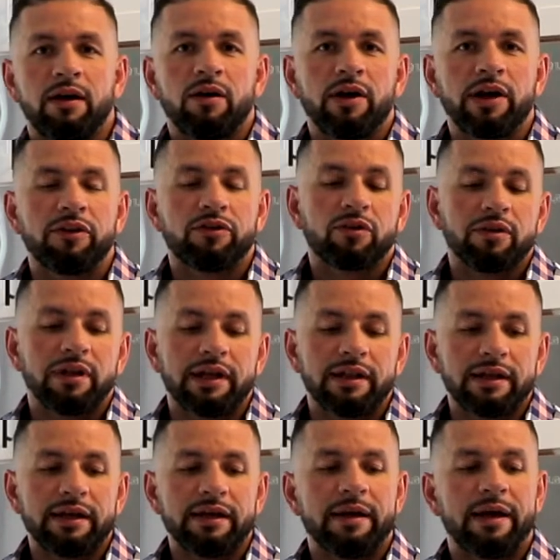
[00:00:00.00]
Okay, so
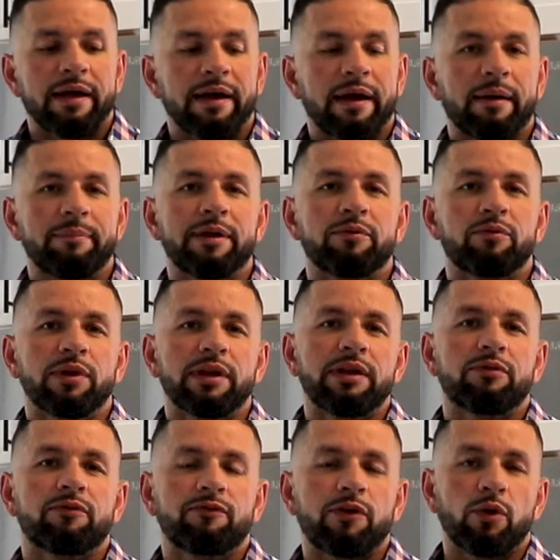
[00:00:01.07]
lately I've been
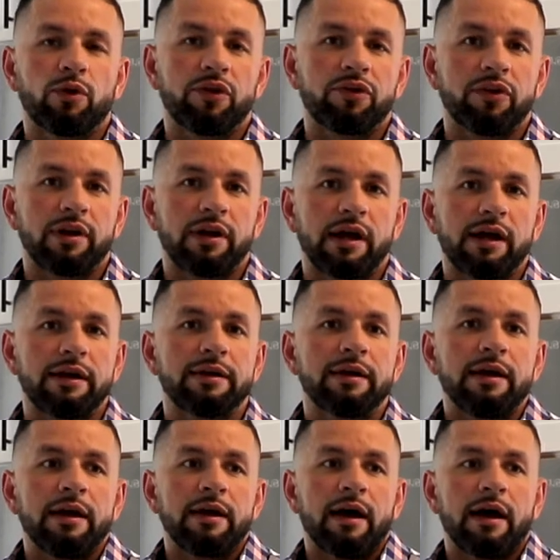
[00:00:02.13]
really focusing on
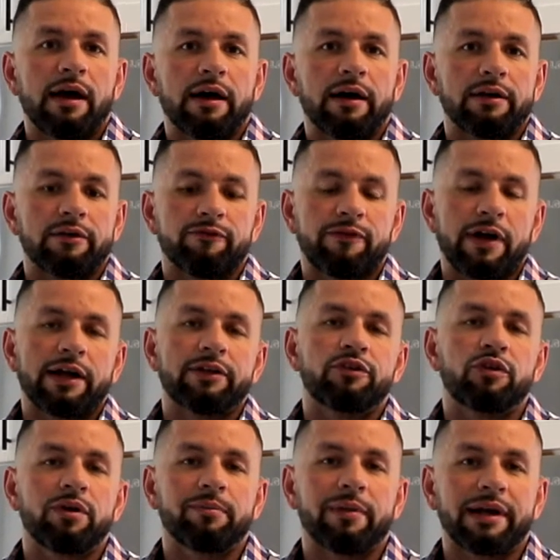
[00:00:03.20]

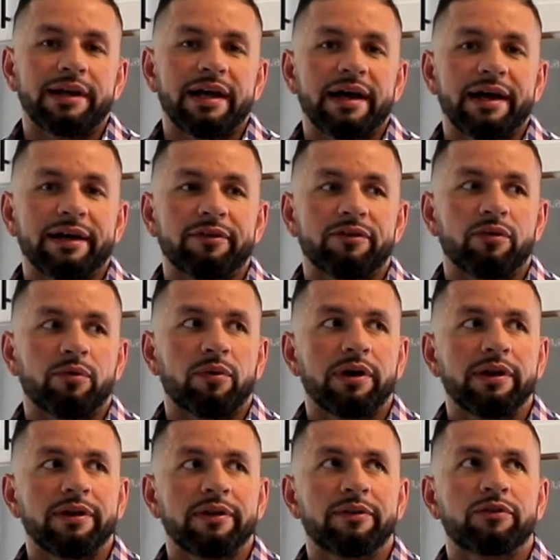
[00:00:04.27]
fine-tuning my diet. So one
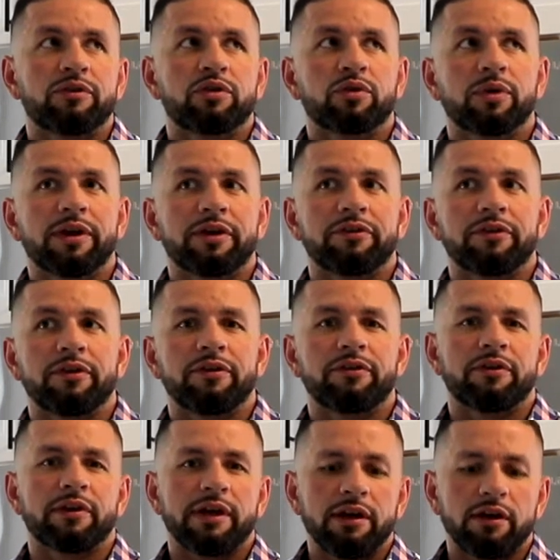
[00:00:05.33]
of the tricks
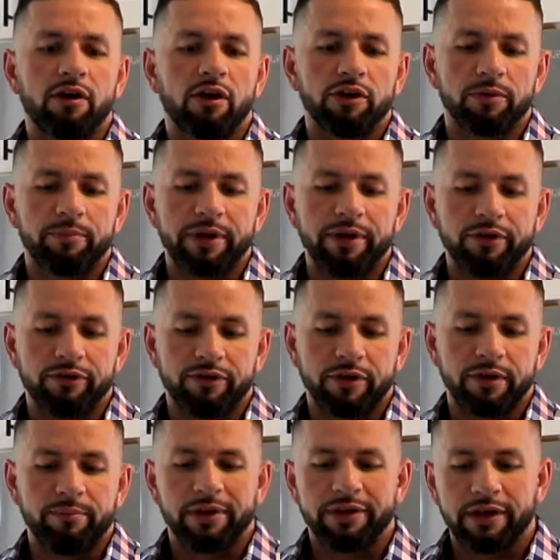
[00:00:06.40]
is to get all your meals
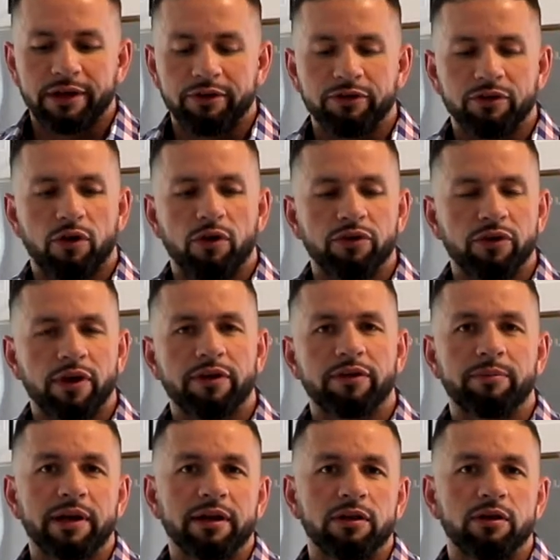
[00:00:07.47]
in, but then there's also have
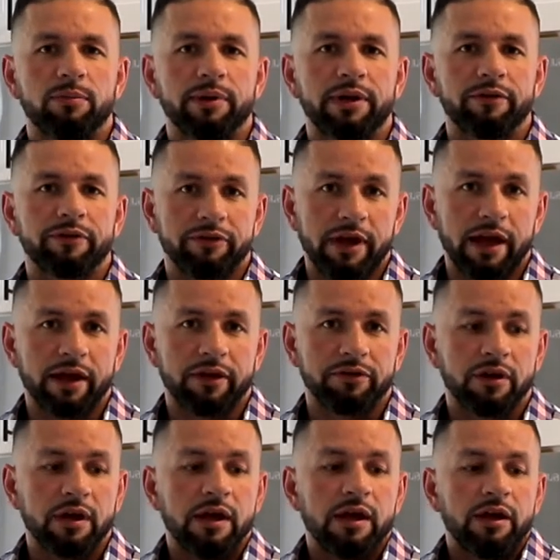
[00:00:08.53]
to be a little bit of
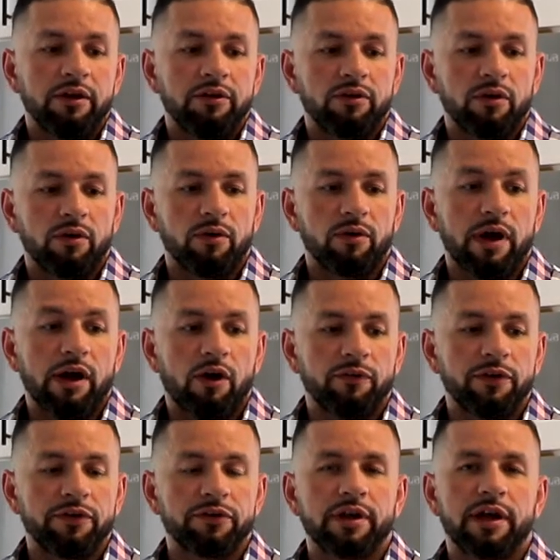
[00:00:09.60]
snacks. So
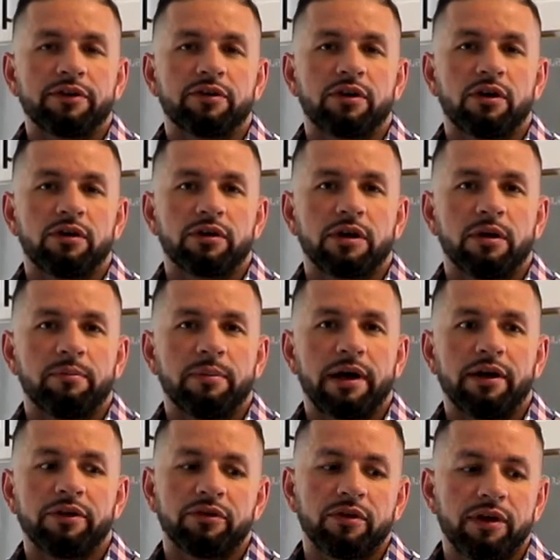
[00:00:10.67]
healthy snacks are hard to come
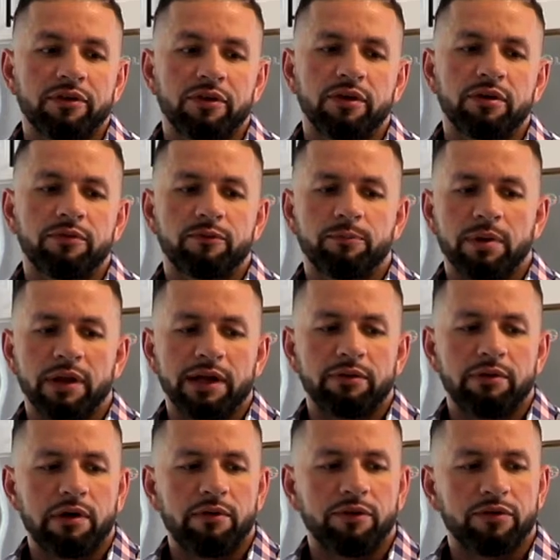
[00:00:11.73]
by. So I started playing
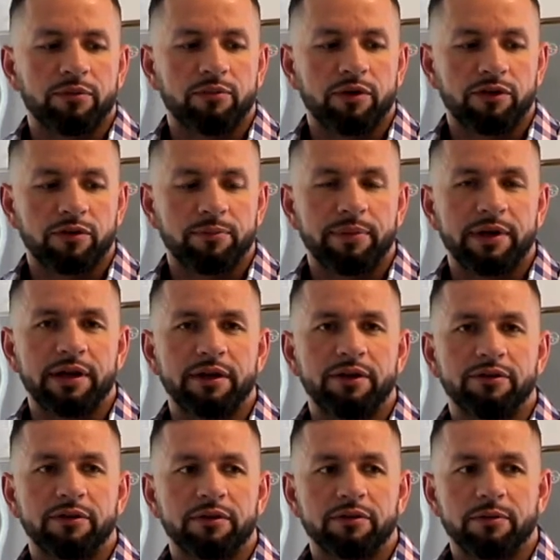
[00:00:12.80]
around with some
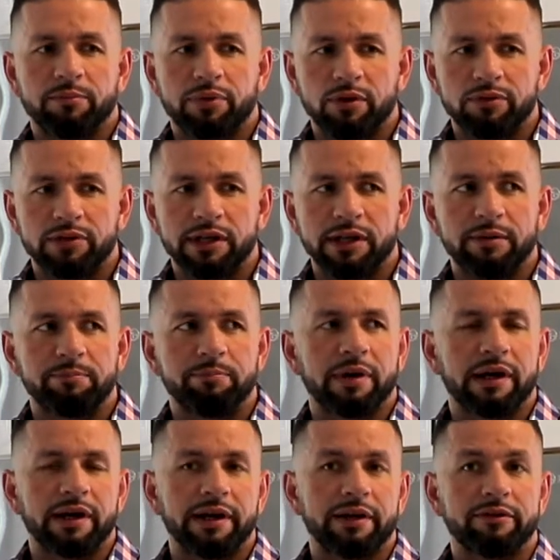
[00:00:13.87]
recipes and some protein
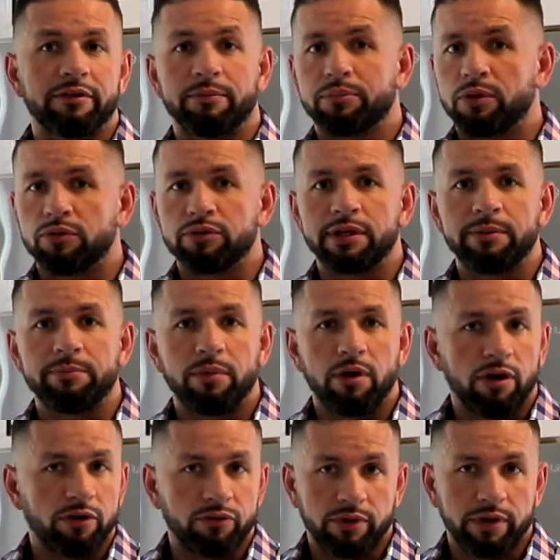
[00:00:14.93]
bites and protein
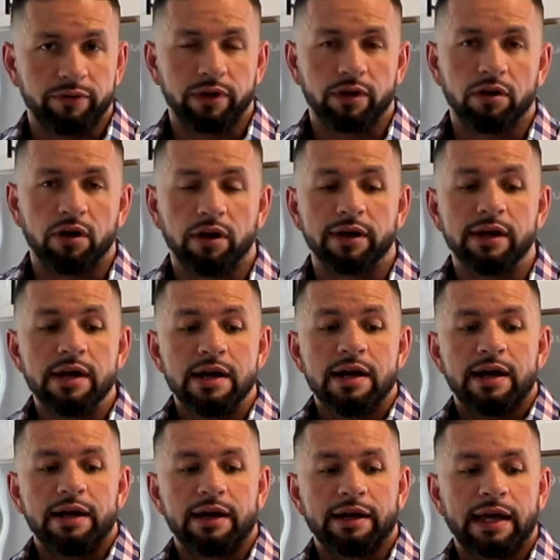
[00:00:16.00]
balls, whatever they call it.
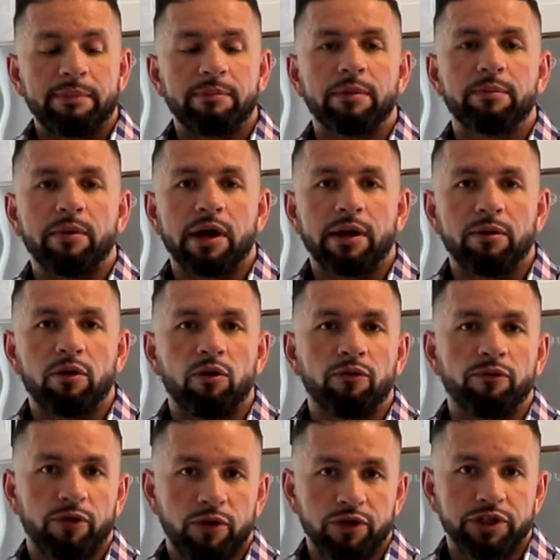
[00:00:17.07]
And I came up with my
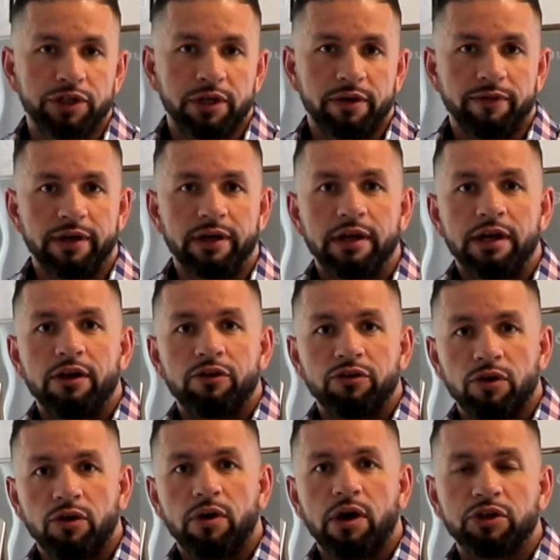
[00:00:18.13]
own version of it.
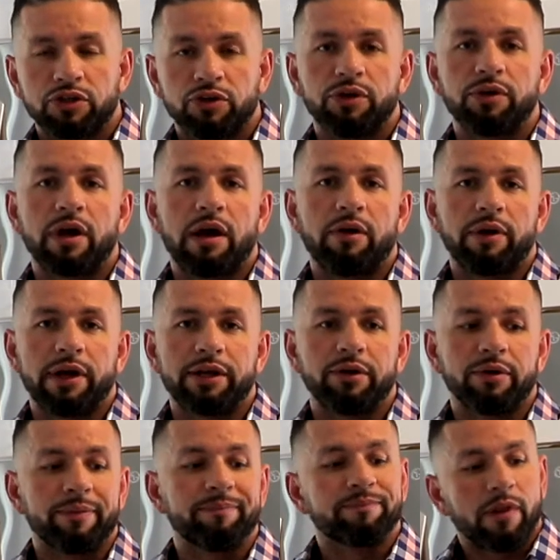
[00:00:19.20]
So I'll show you how I
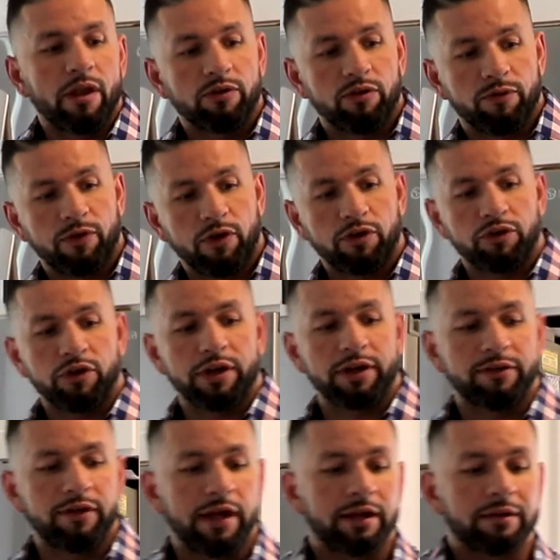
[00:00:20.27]
do it. So first you're gonna
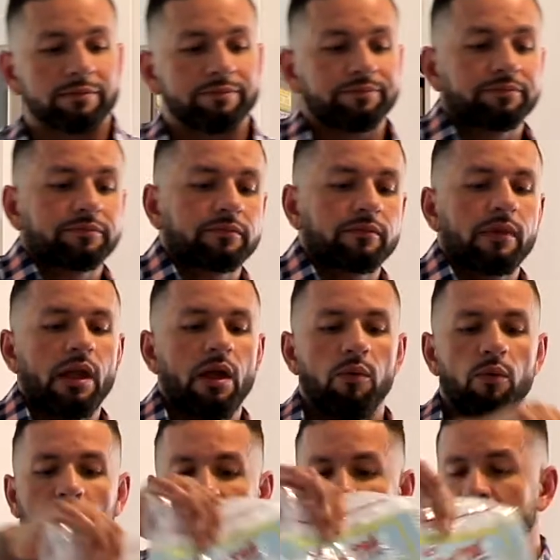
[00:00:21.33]
take
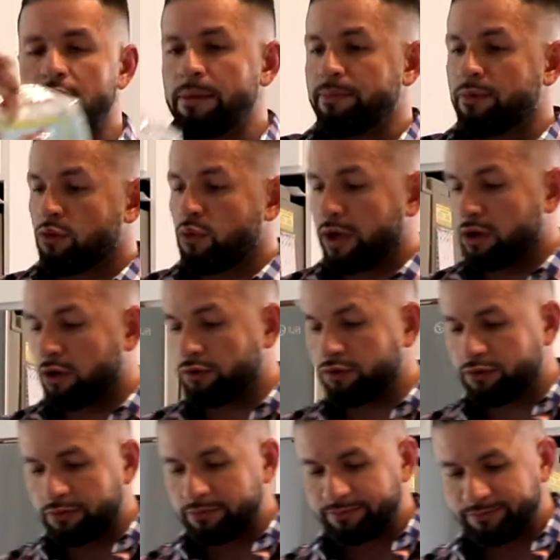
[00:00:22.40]
1 cup quick
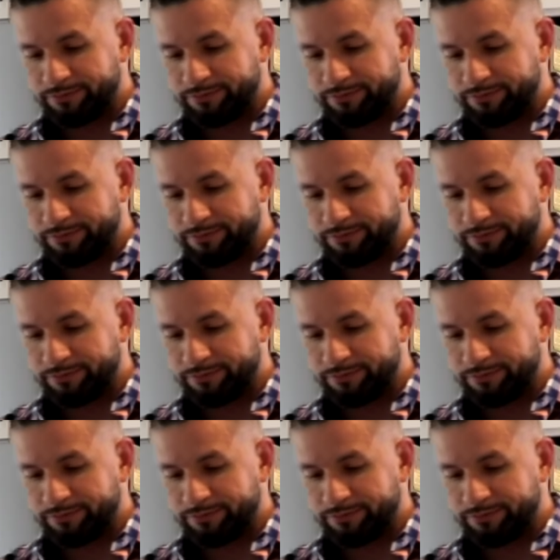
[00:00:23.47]
oats.